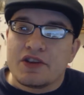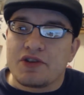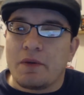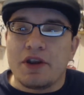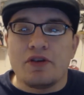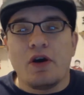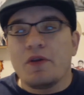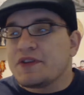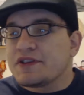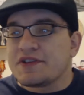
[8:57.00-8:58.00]
So anyway,
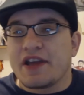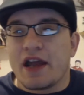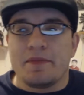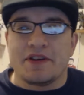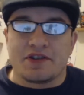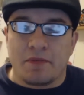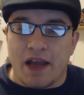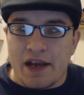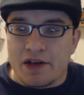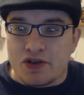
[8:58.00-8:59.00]
that this has got to be some
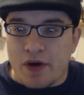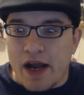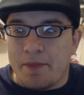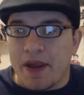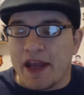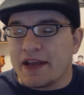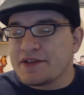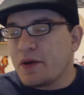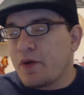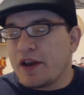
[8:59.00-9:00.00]
kind of trap, and
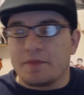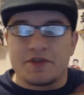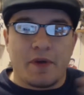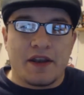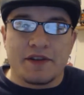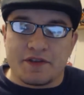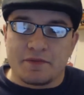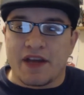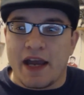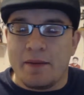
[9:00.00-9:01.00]
as they wind up spending
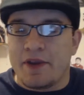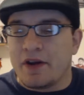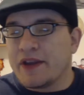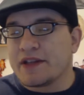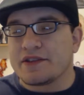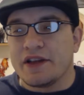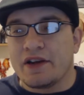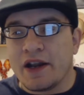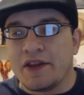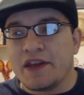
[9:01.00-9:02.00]
some time there, and then it's
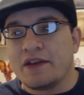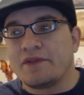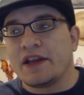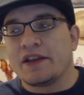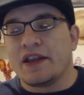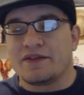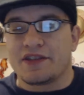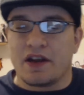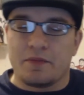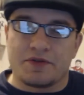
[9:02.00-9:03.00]
later on in the evening, and they've
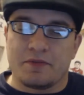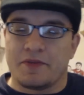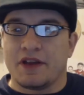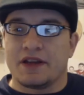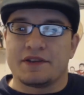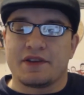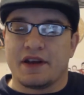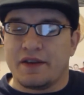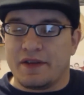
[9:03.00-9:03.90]
set up some things,